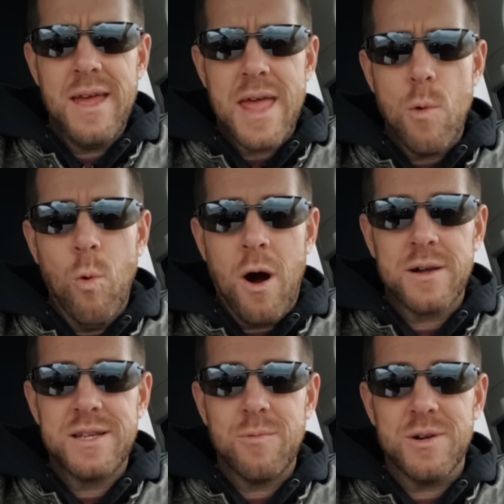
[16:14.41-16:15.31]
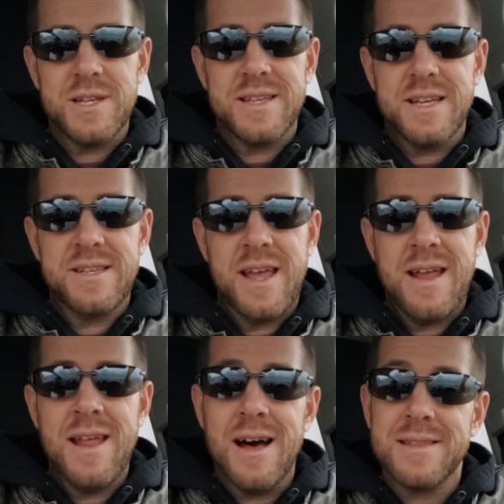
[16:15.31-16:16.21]
He walked, which is a
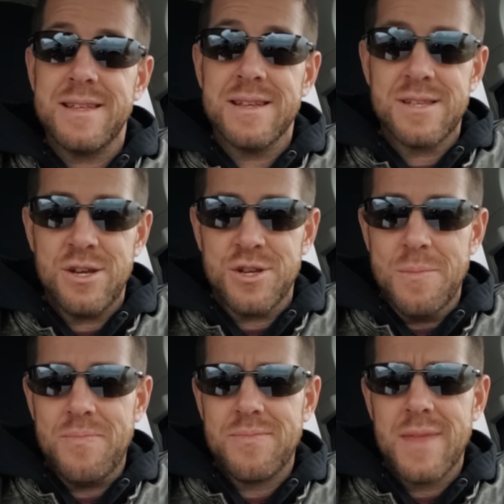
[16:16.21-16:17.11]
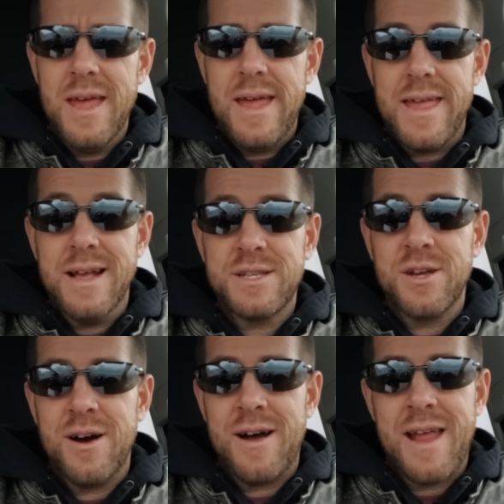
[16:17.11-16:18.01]
sane, healthy decision. He is
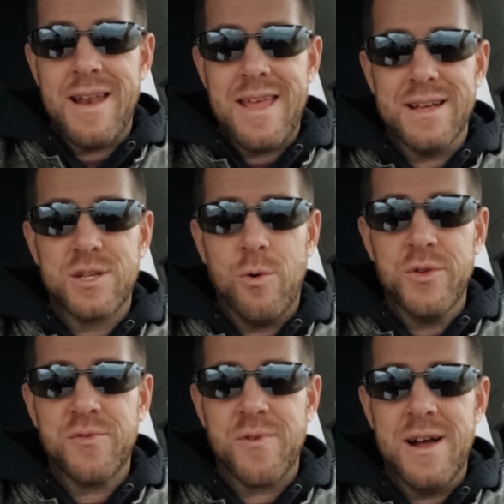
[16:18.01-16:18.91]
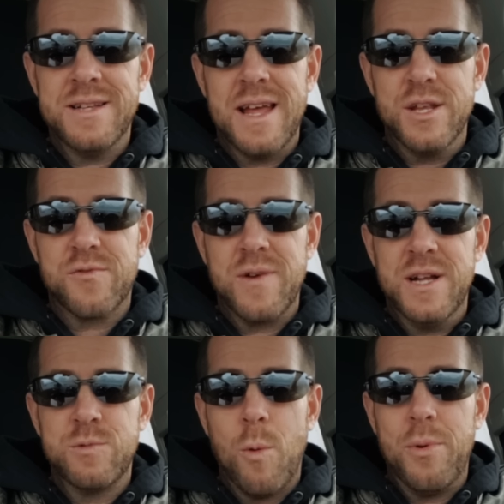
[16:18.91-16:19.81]
gone, and he has told his friends, and his
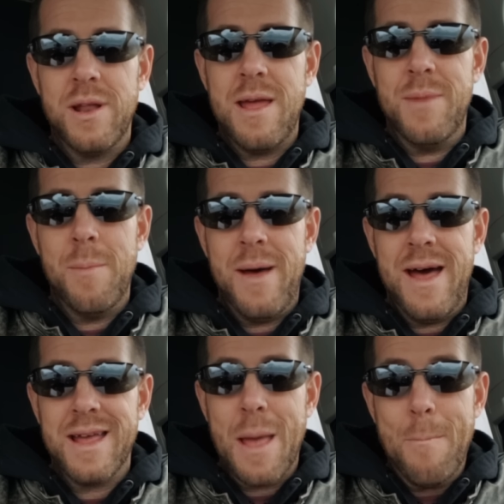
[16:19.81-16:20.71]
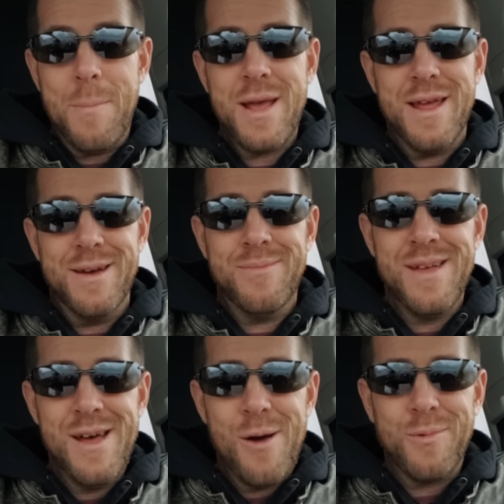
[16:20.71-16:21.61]
friends will put him in a bag and beat him
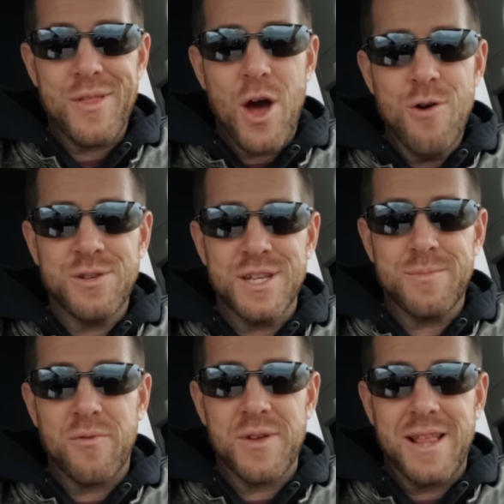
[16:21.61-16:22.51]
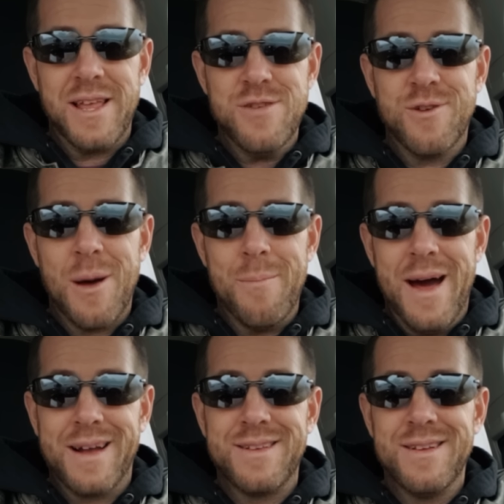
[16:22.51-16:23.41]
with hoses before they let you come
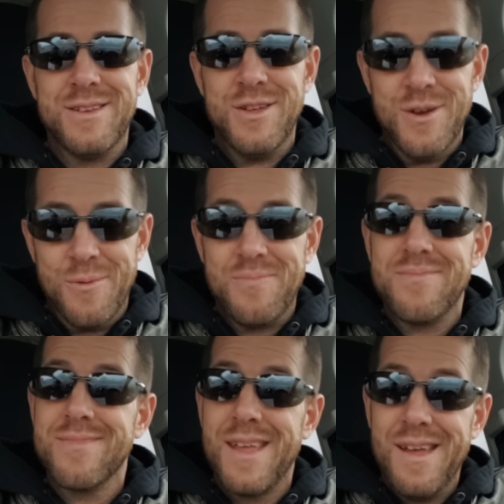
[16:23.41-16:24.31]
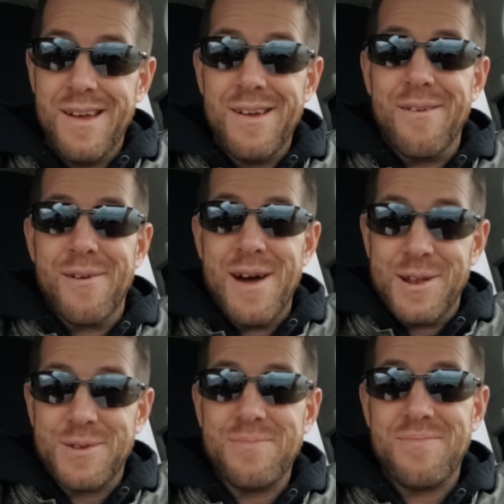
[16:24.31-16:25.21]
back to you. All right.